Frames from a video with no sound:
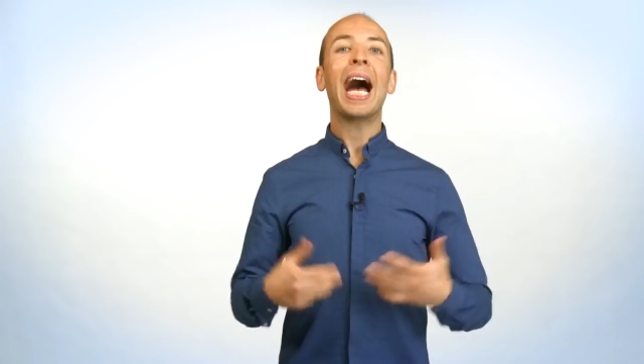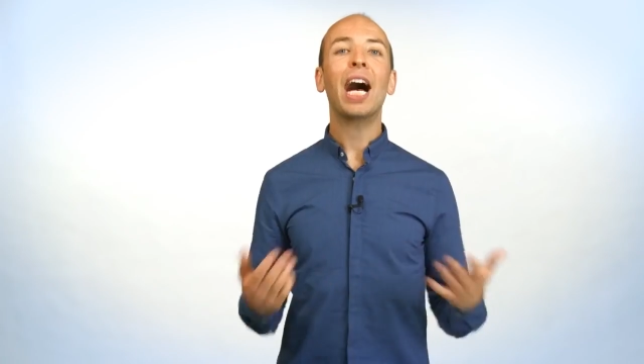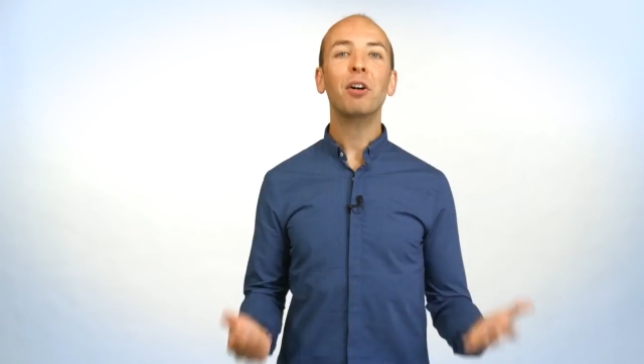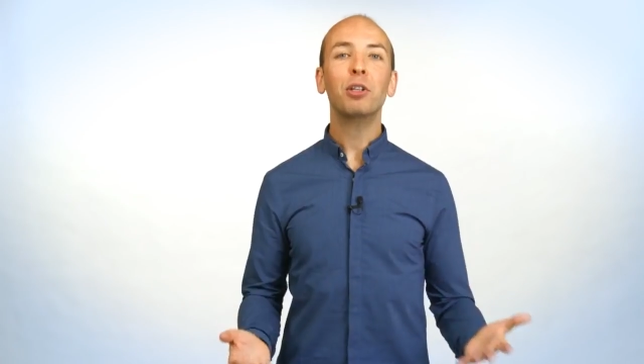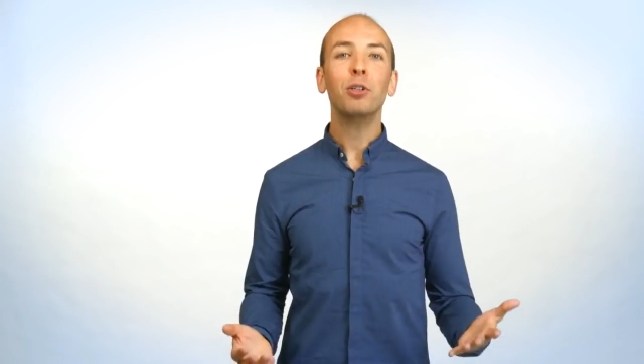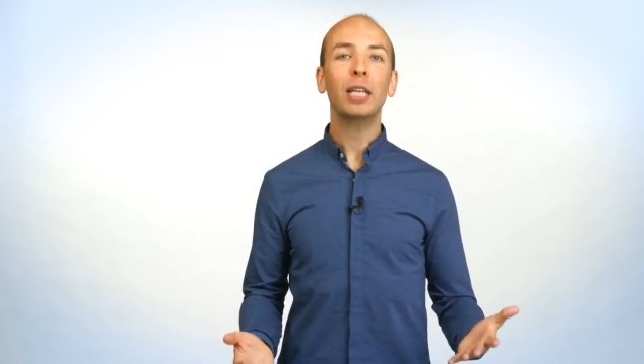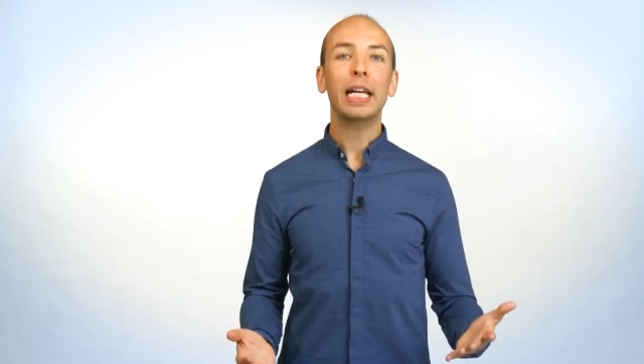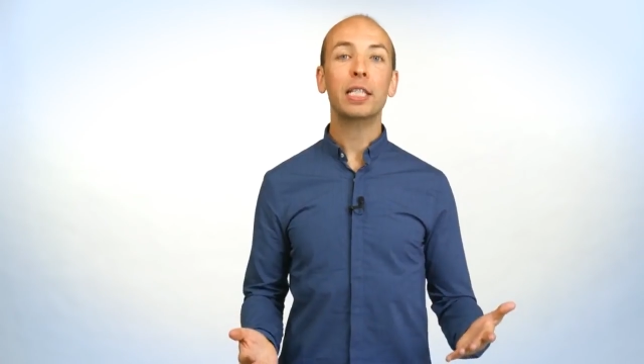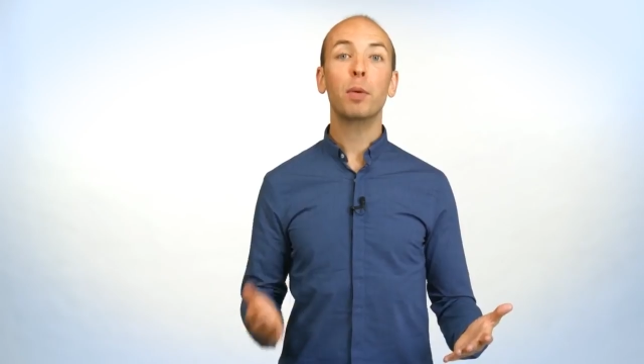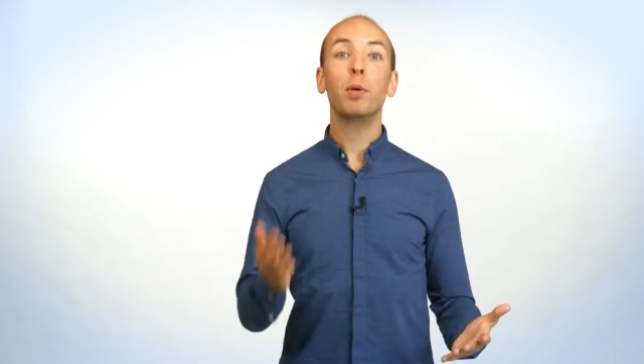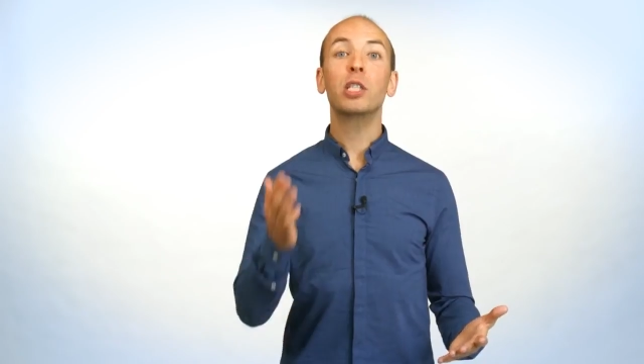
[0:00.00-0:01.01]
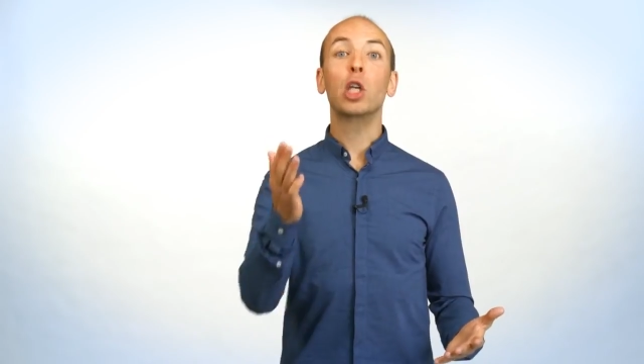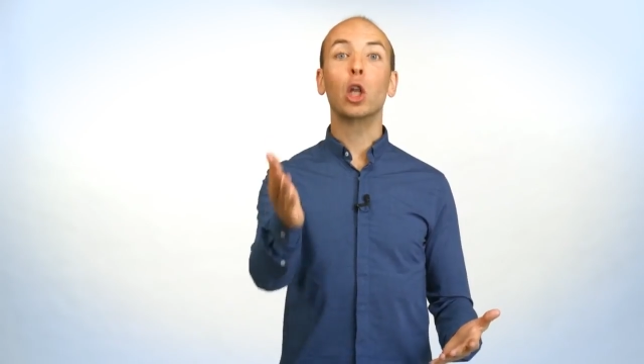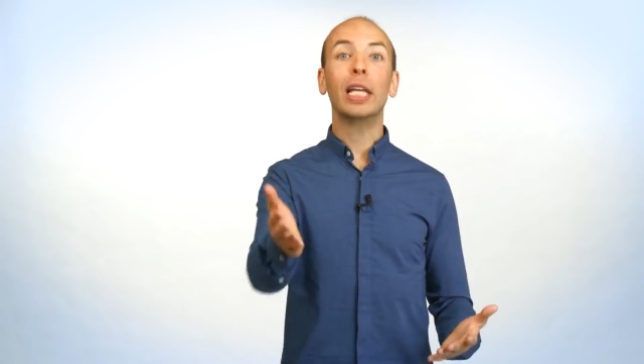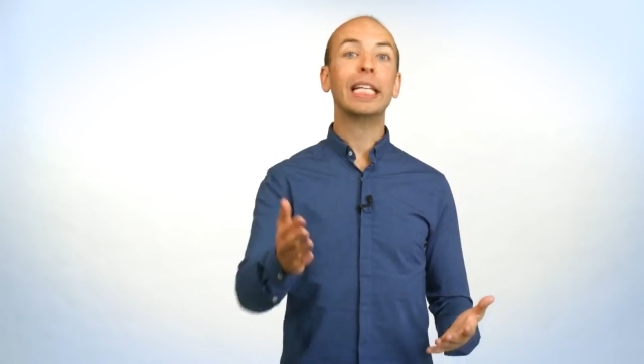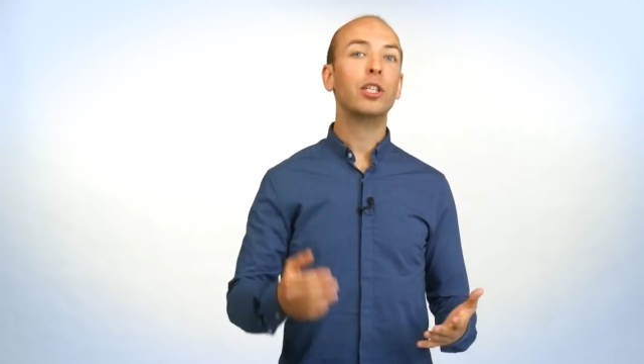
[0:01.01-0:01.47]
how can you get someone to
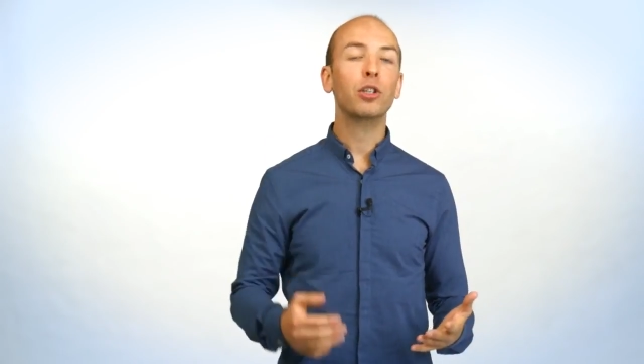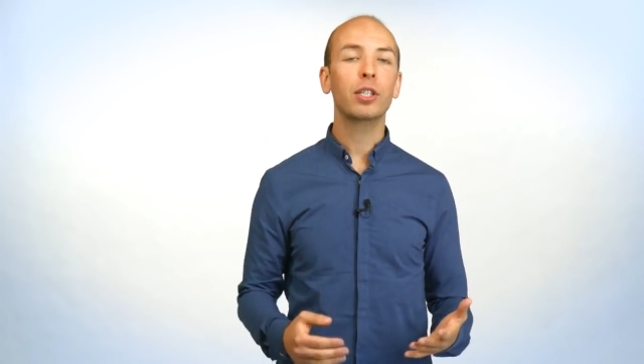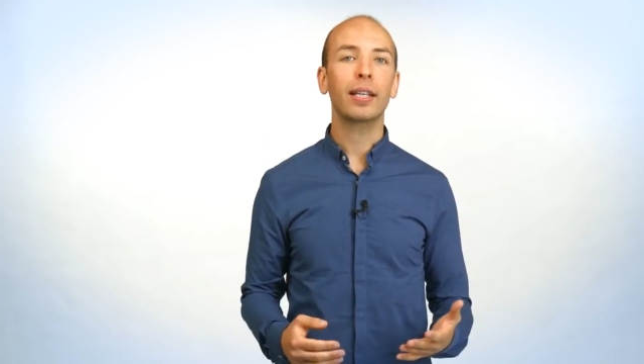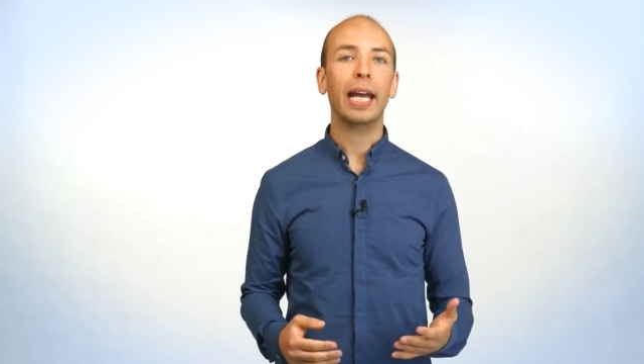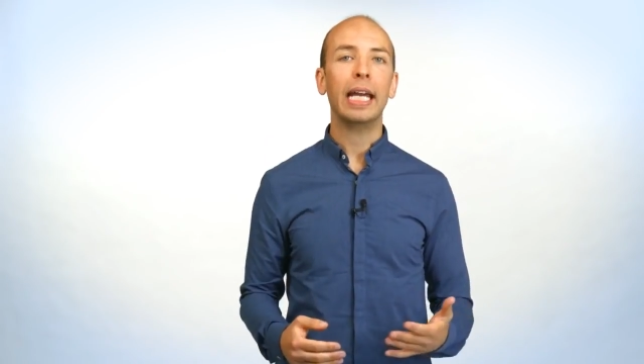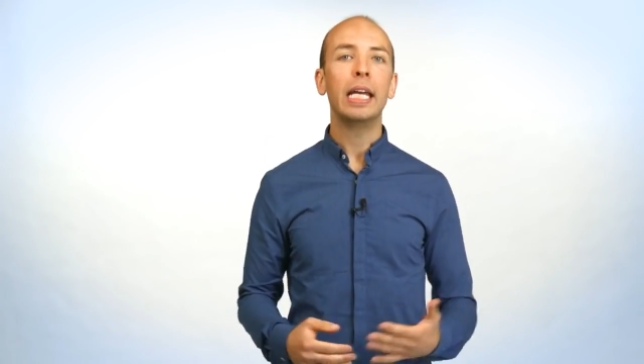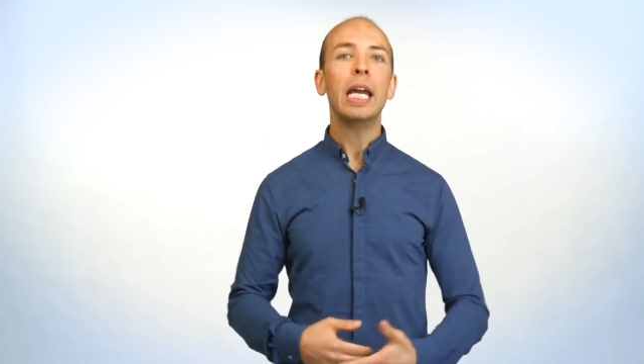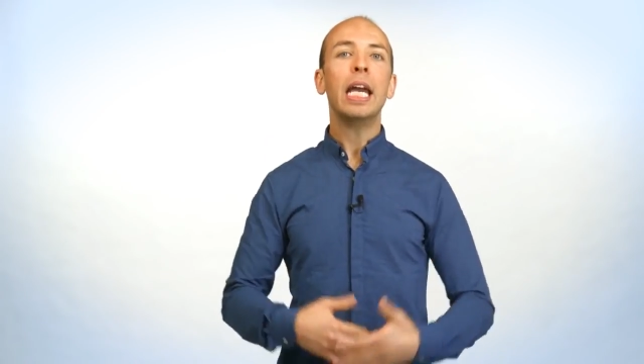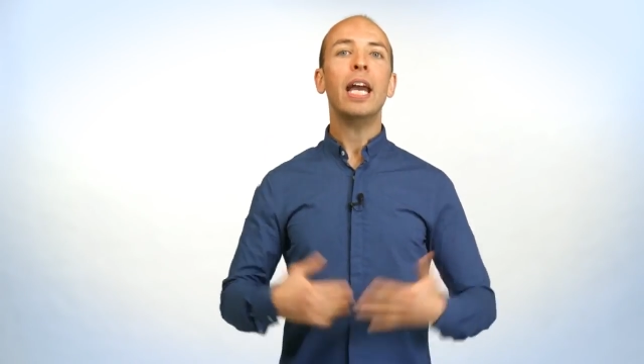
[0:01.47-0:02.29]
link to your site